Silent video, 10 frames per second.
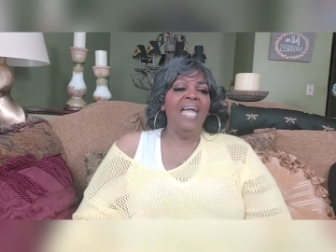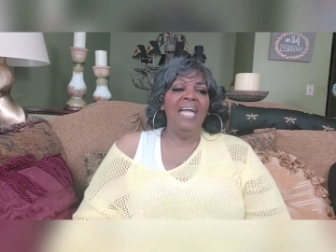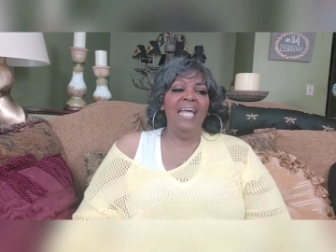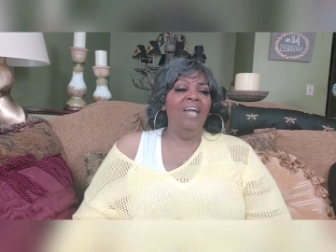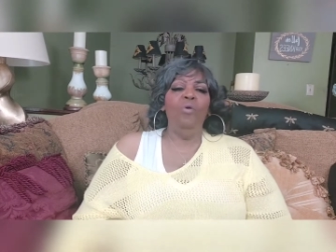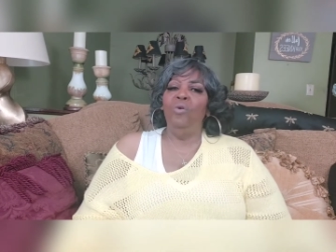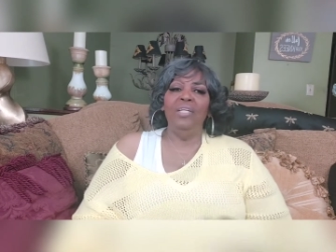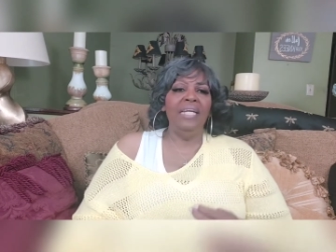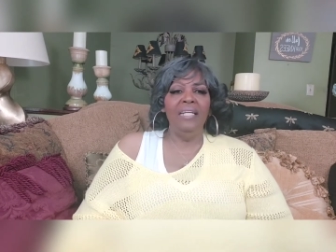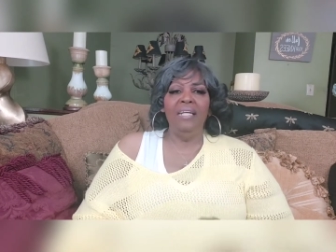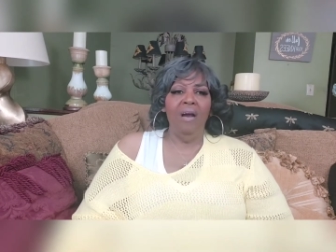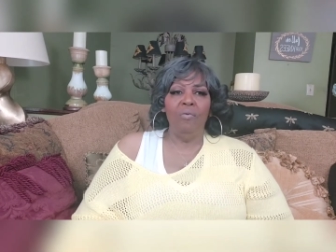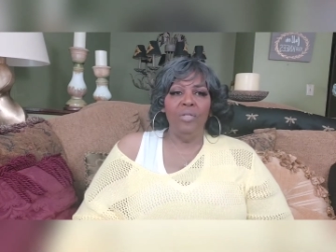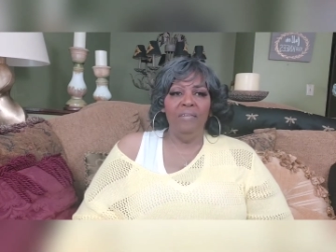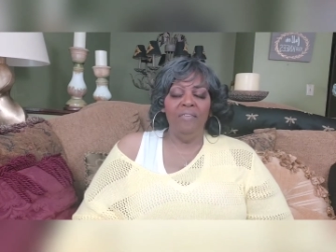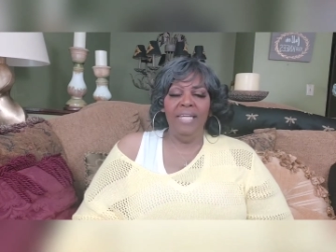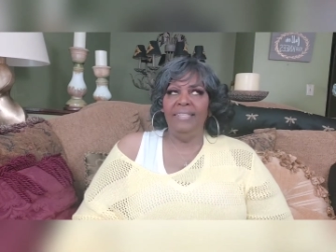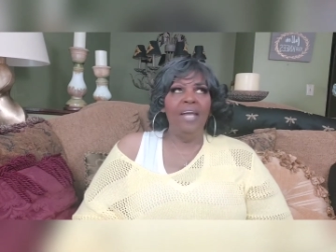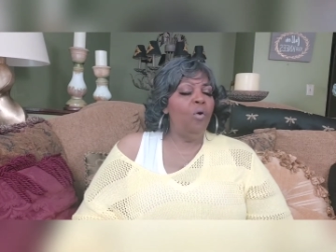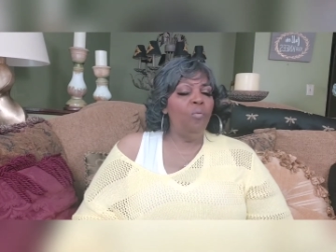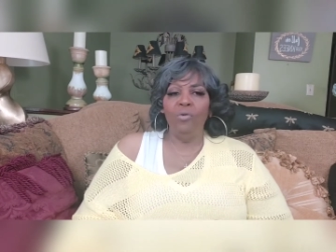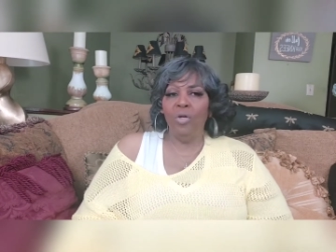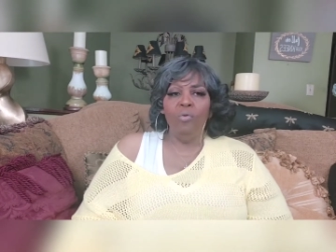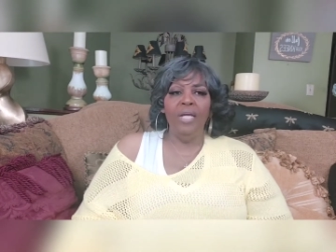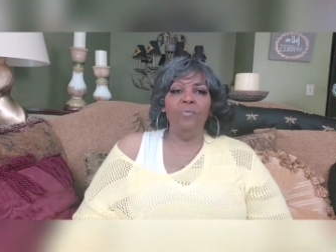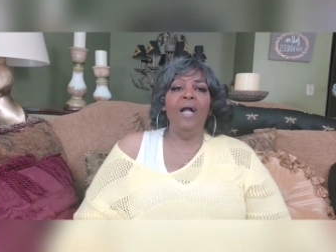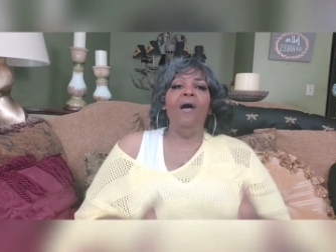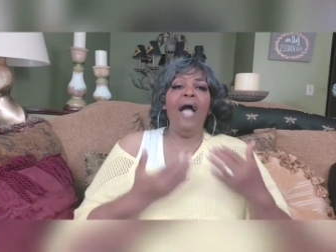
and I don't want to get it off really fast. I don't want to go that route.